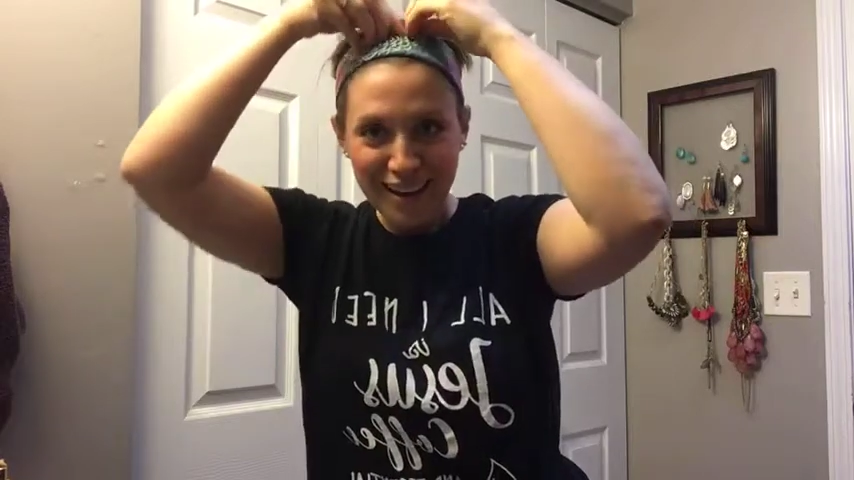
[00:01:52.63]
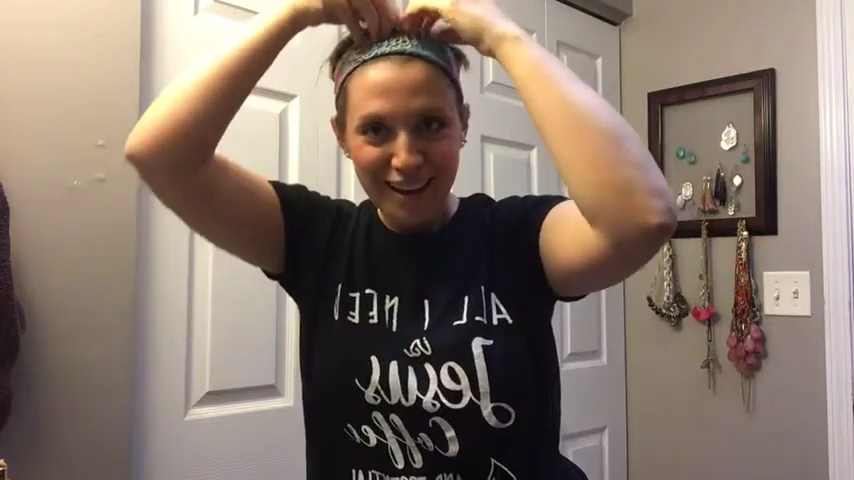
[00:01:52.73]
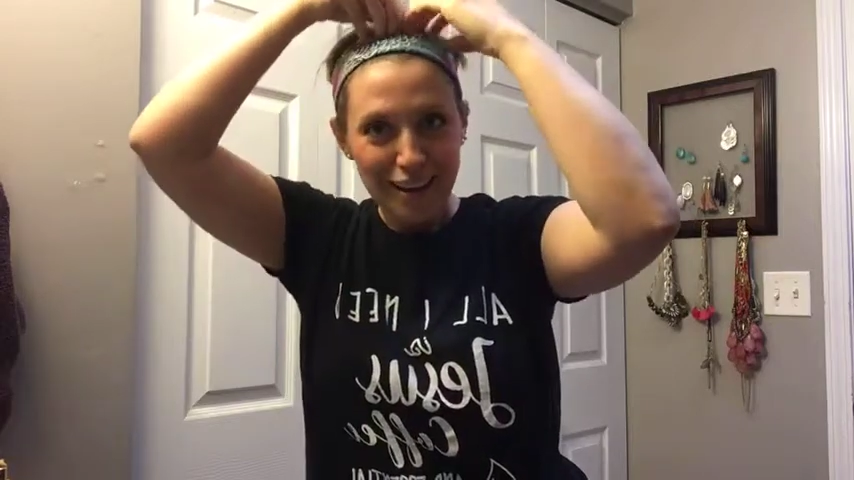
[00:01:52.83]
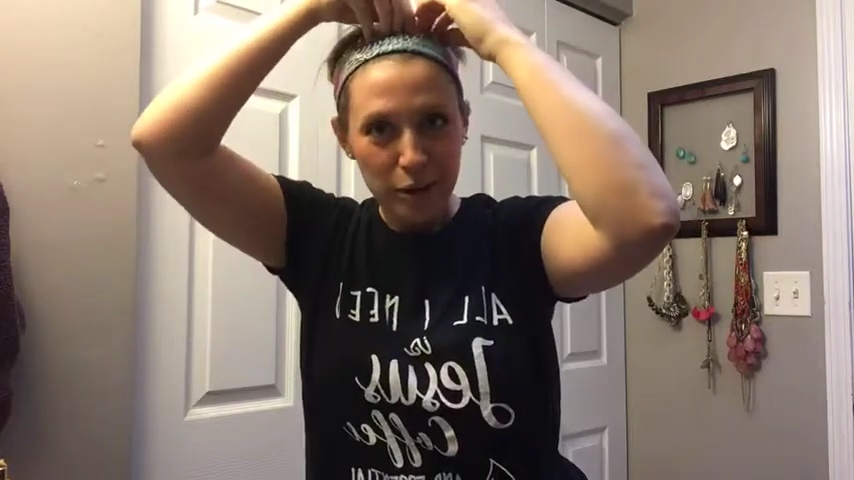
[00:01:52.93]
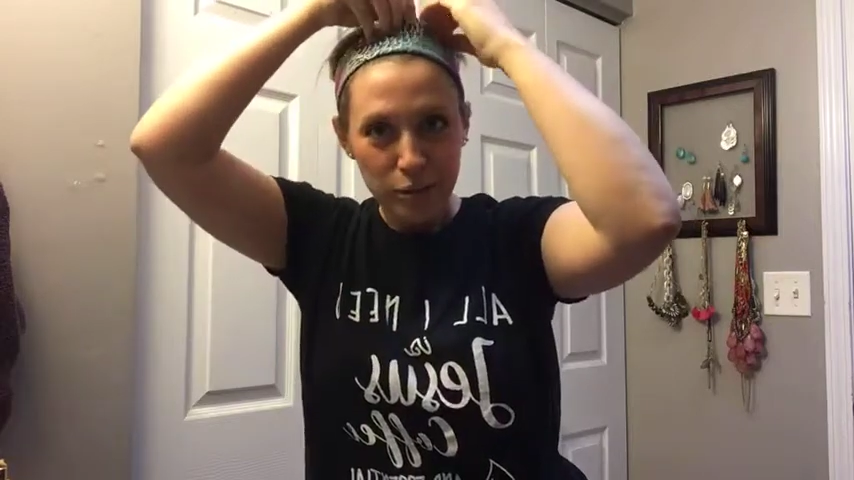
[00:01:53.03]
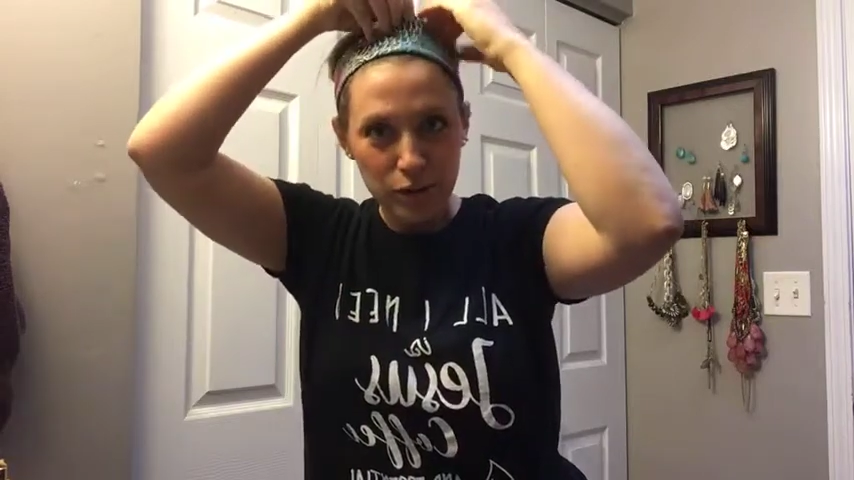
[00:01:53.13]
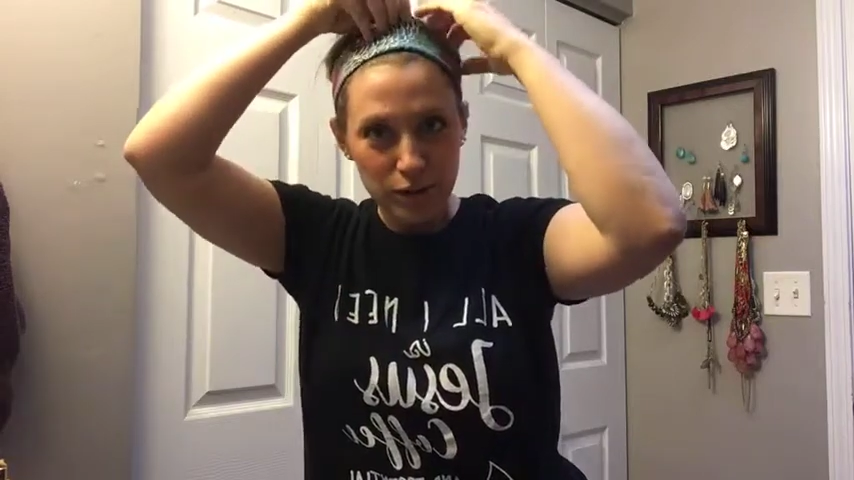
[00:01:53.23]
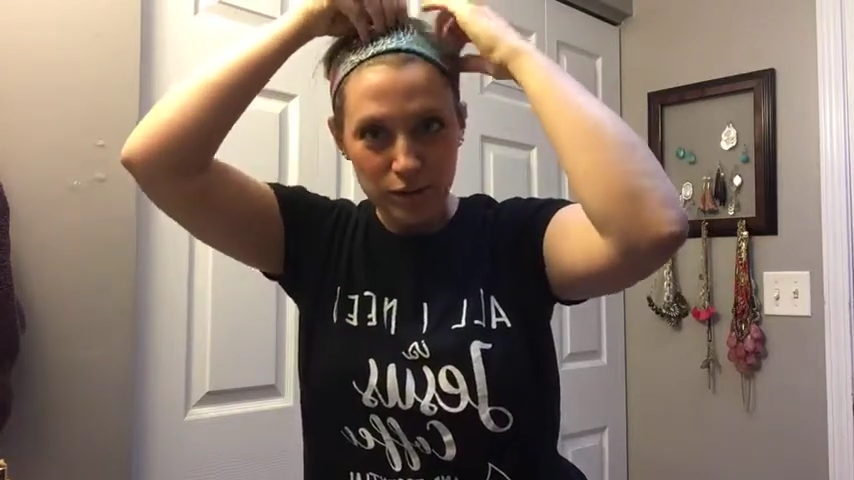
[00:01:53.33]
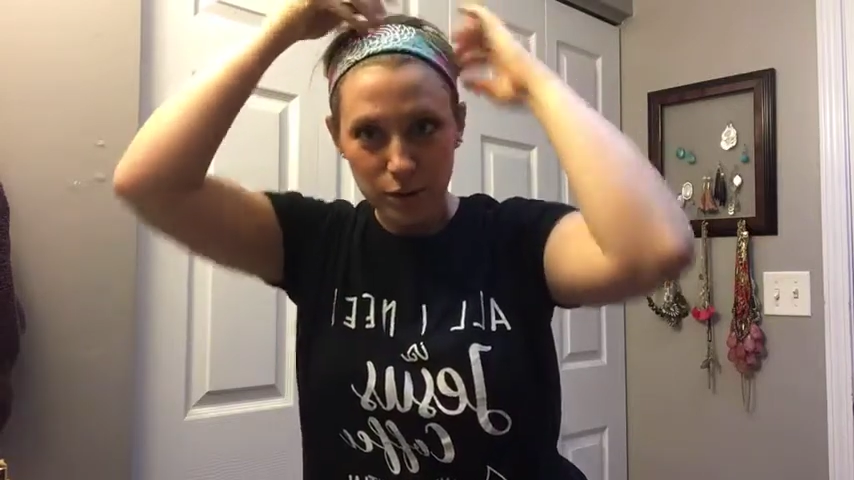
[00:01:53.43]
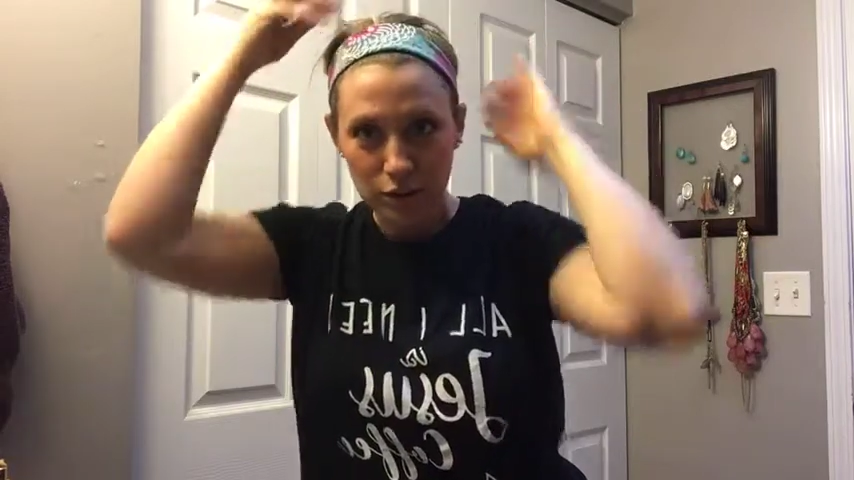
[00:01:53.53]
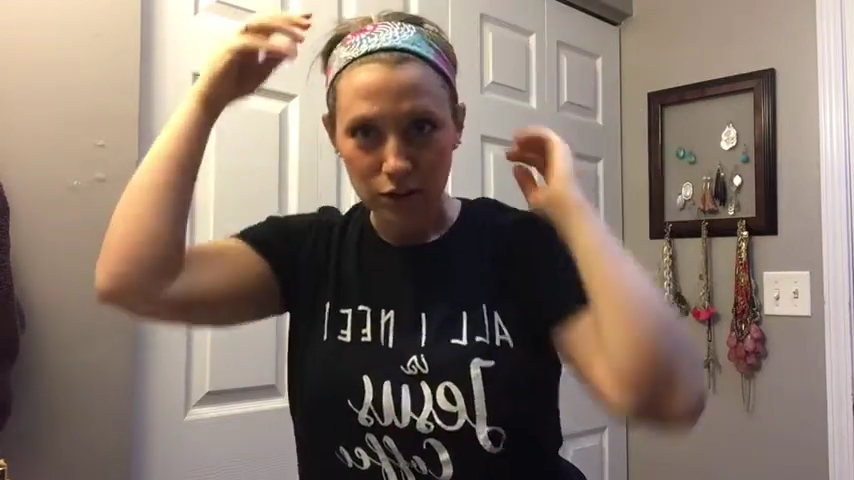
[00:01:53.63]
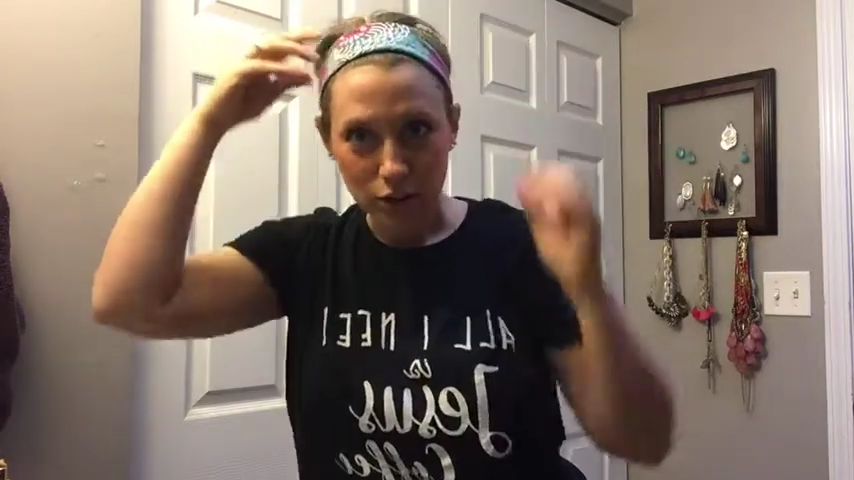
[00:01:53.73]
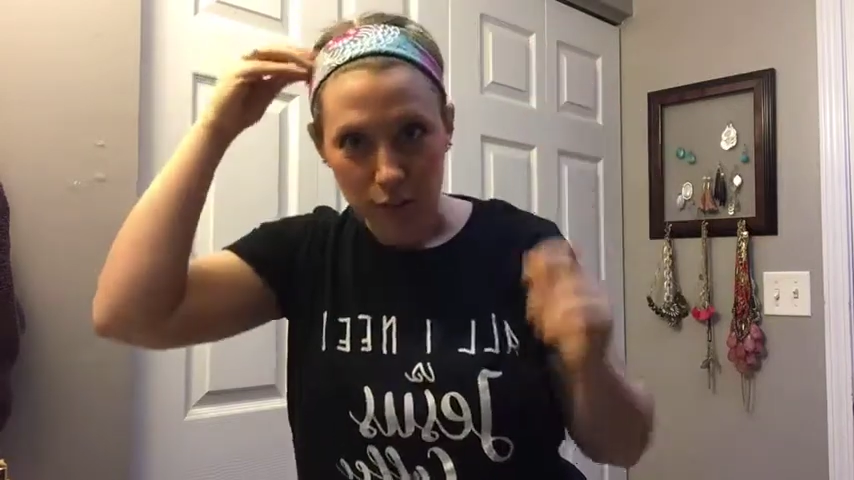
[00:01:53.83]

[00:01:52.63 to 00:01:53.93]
You guys must know how